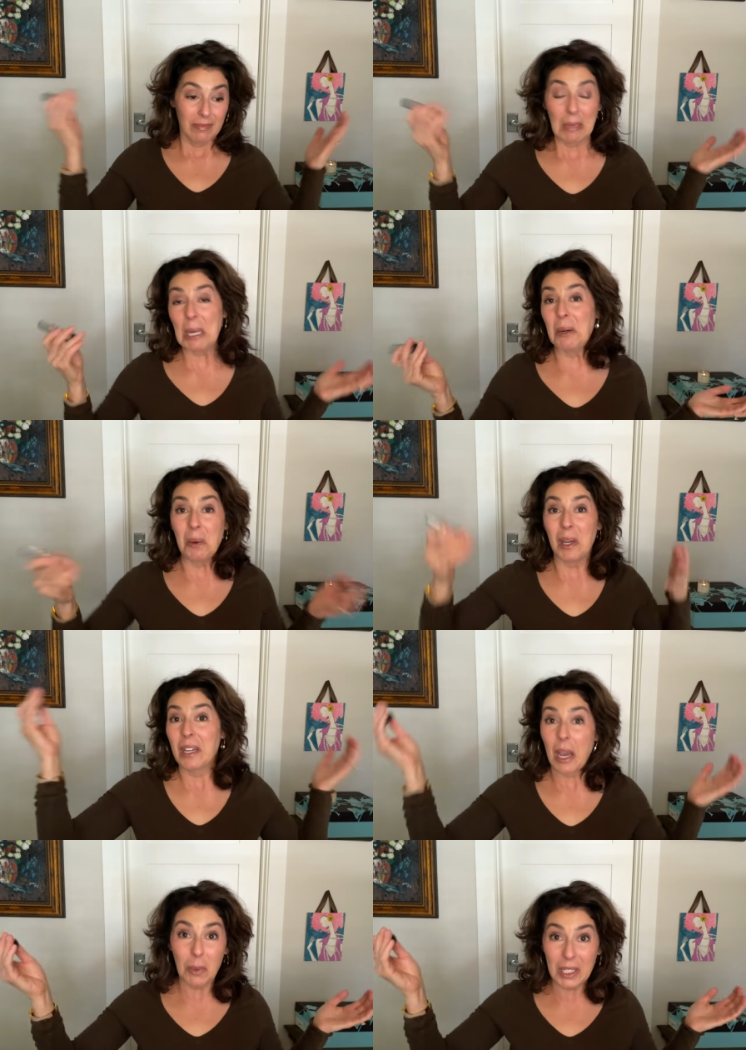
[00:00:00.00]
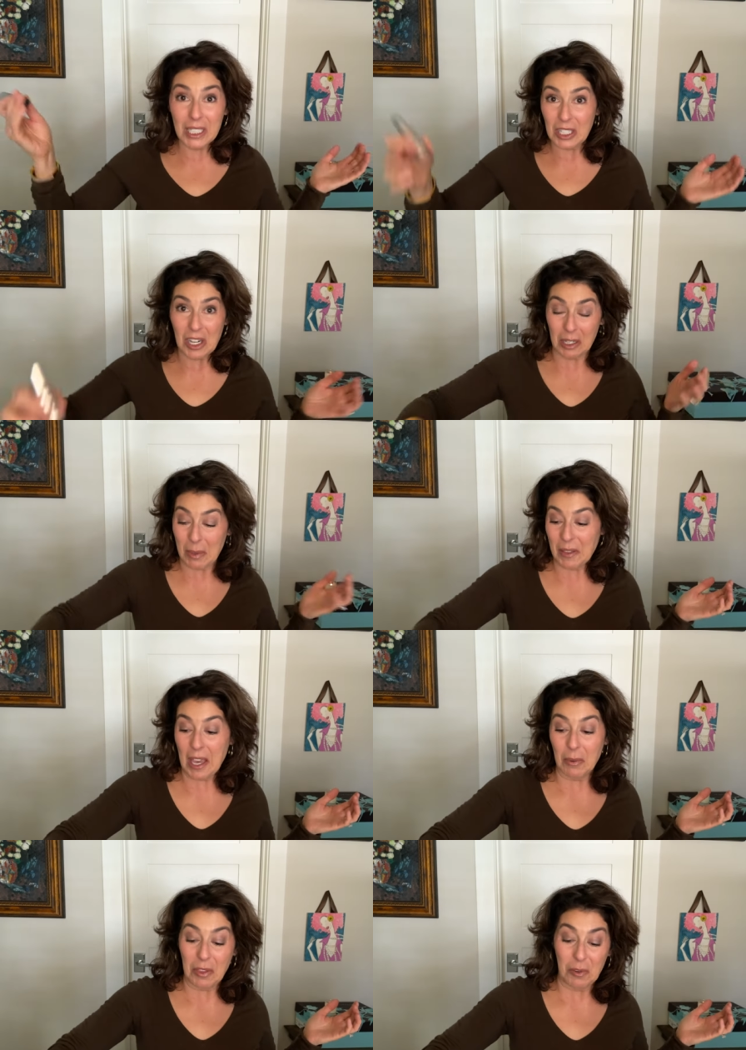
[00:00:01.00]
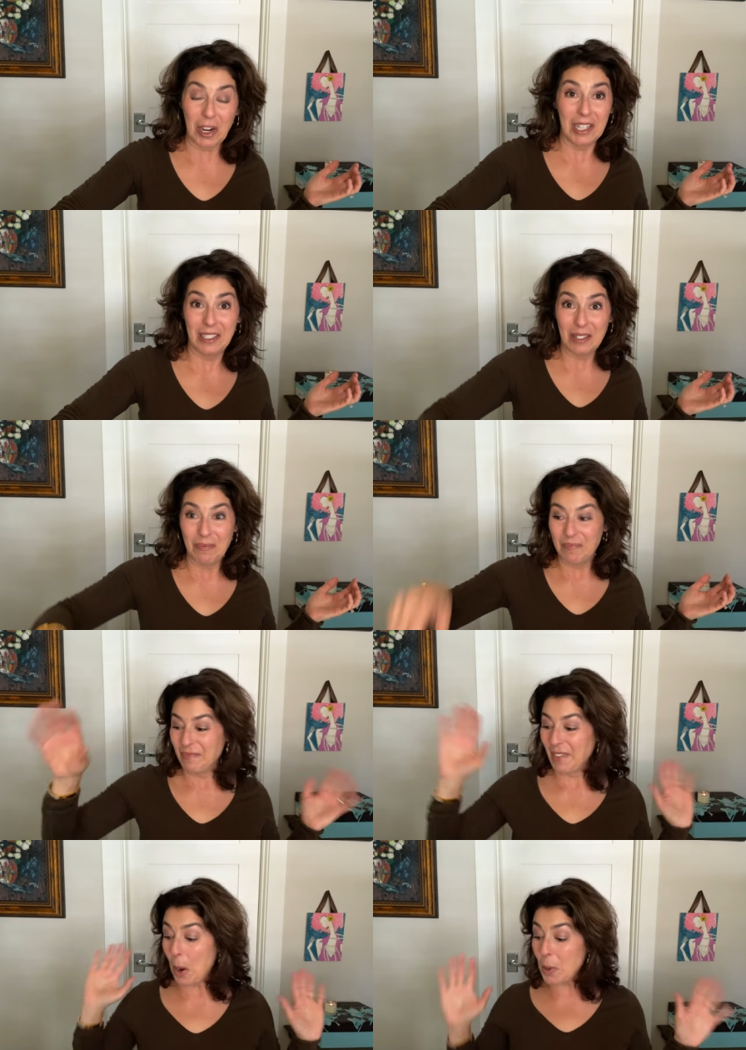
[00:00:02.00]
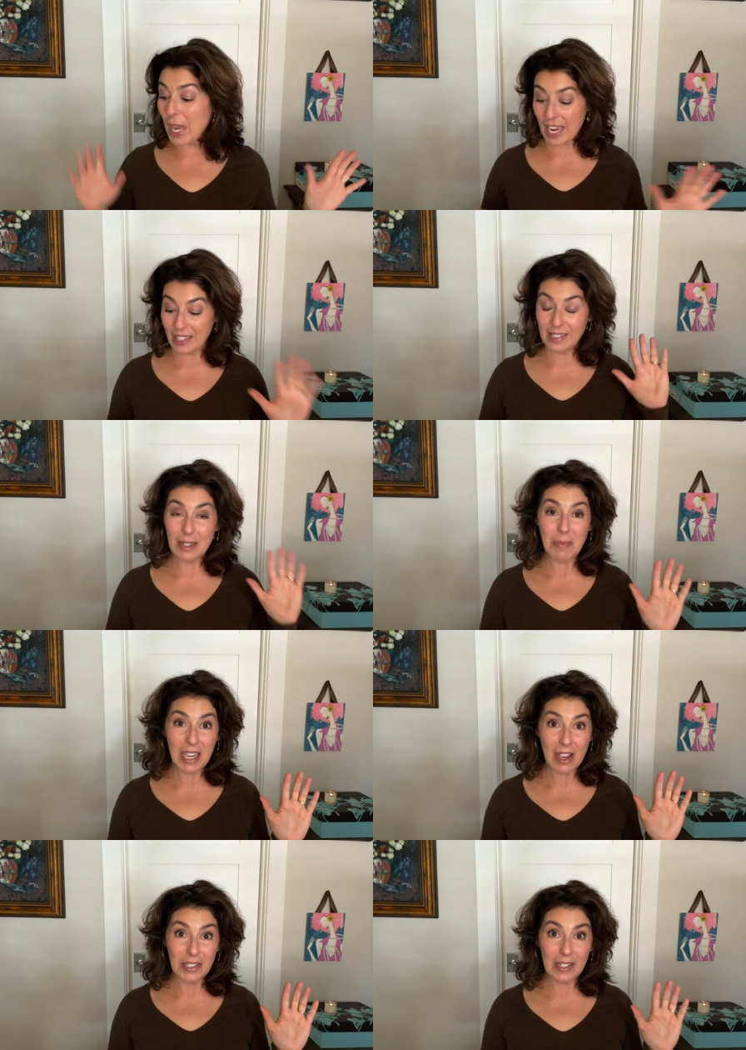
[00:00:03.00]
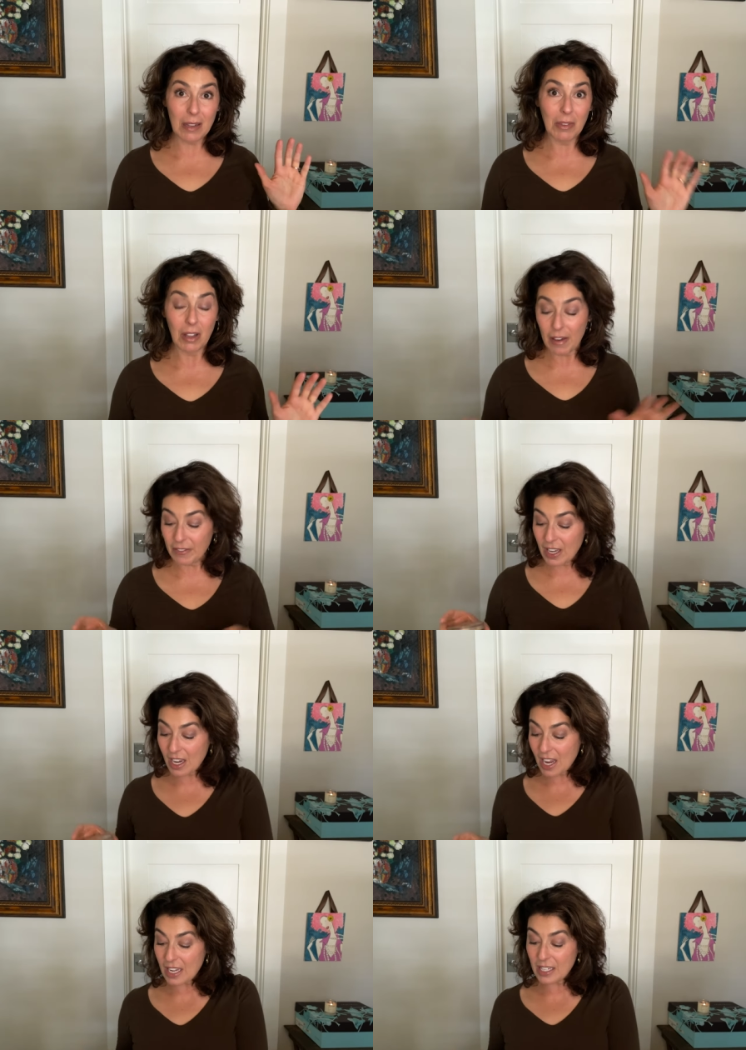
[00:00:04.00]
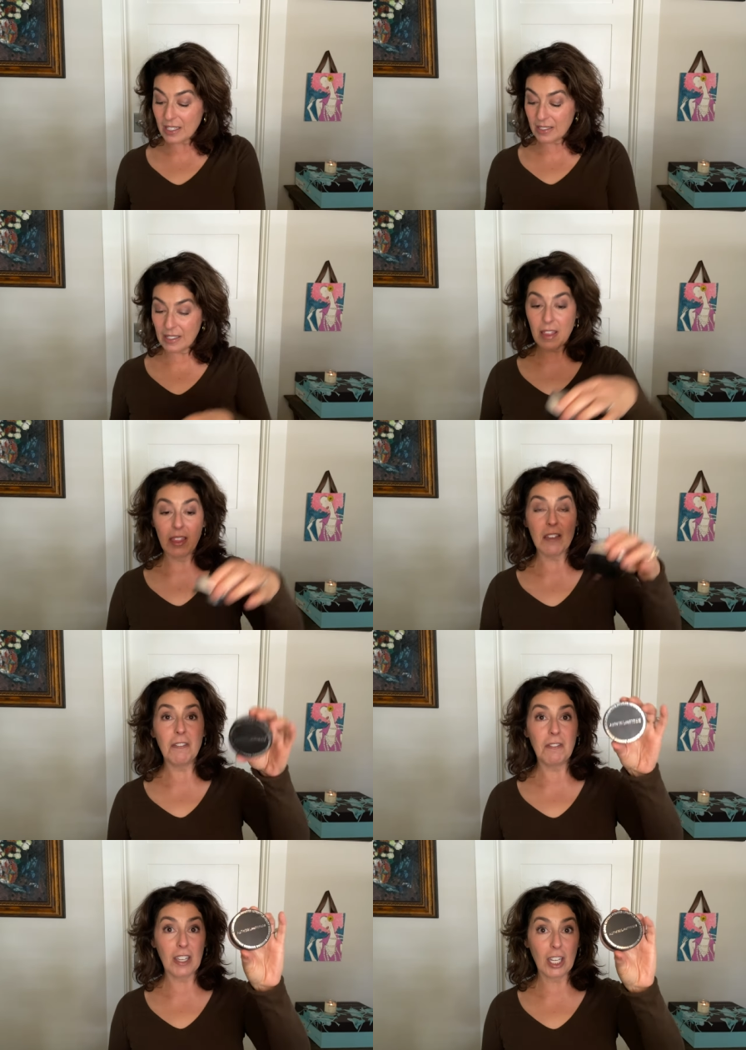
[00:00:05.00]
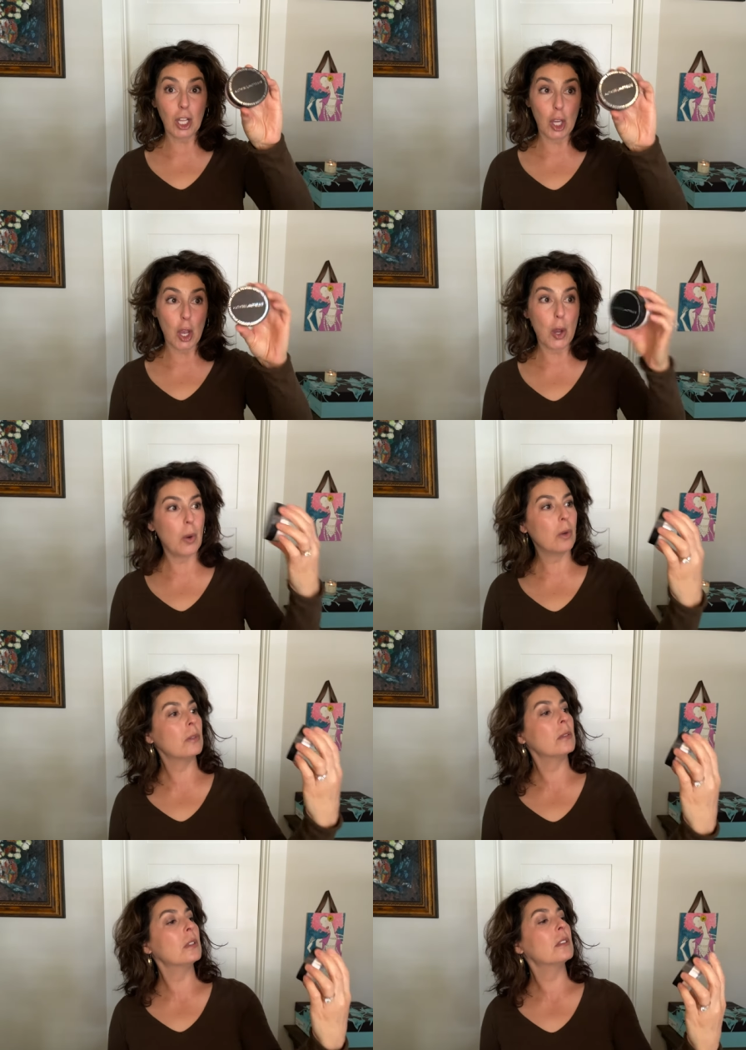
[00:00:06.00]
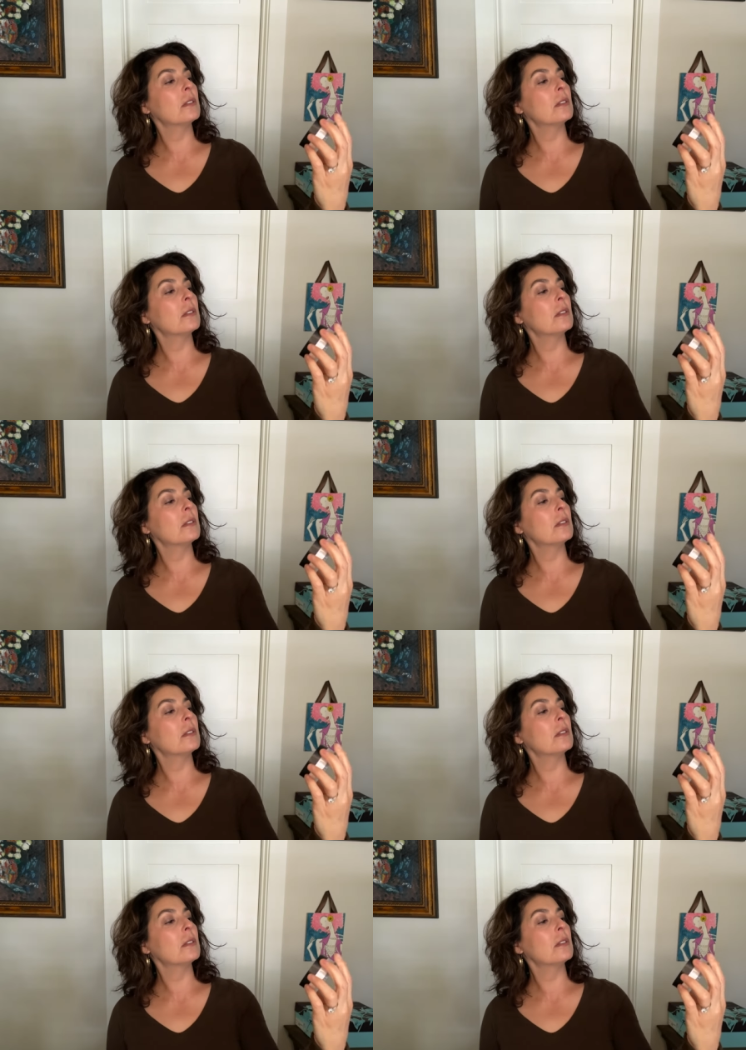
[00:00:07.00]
I don't know. I, I wanted to talk about that with you guys. Okay, something else I'm loving is the Fitglow